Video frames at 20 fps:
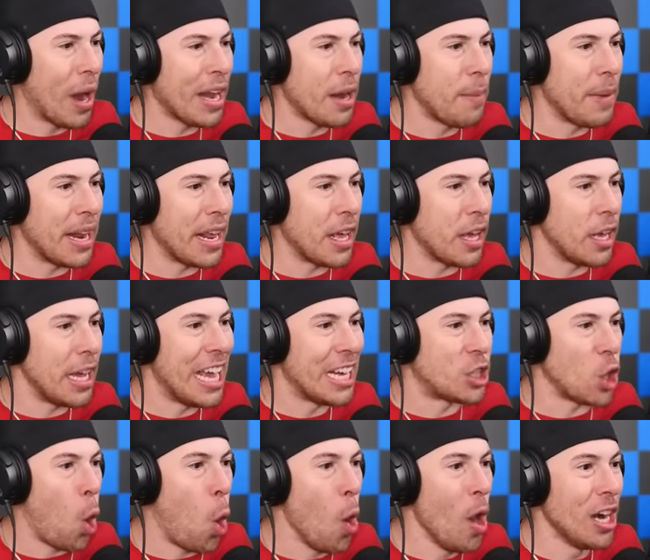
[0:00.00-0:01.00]
wait a minute. It's
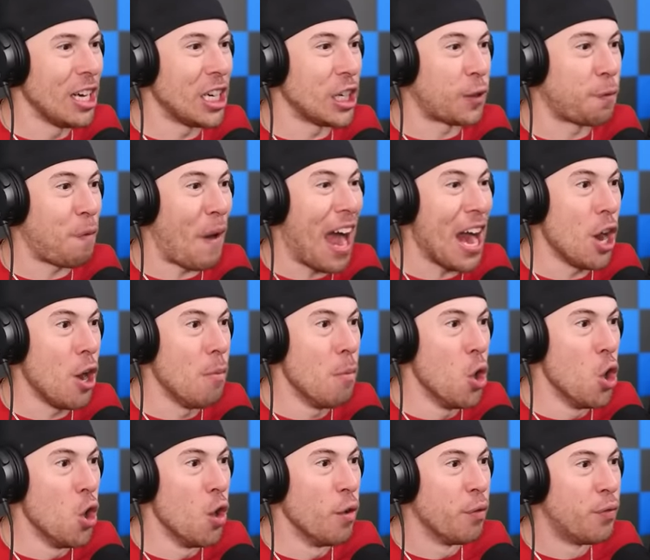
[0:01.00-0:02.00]
Orange's final
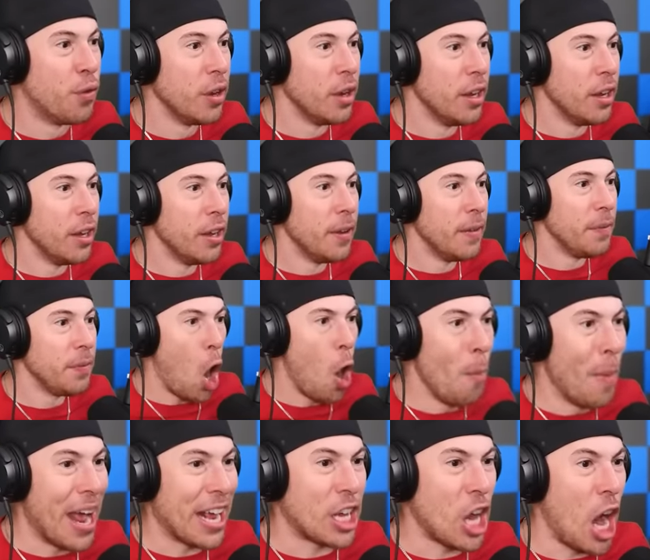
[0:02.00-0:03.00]
move. Oh
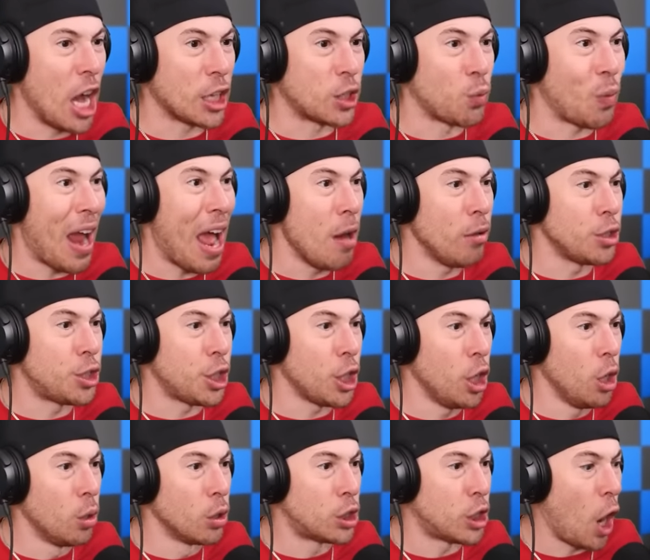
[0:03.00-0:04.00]
my gosh, round
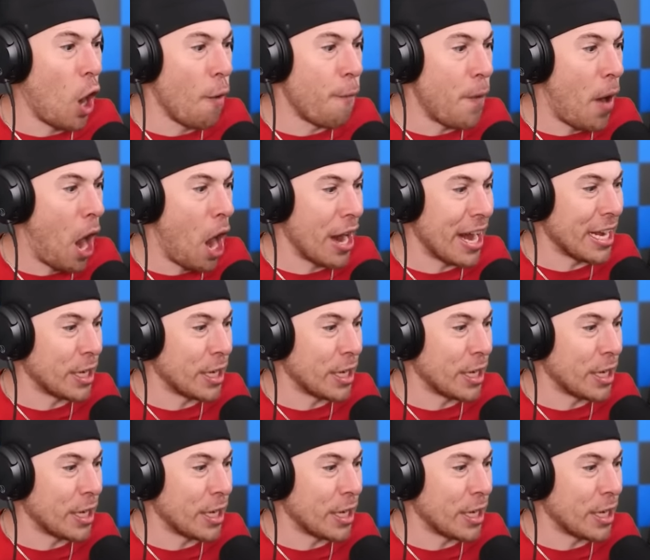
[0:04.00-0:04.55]
two. So far,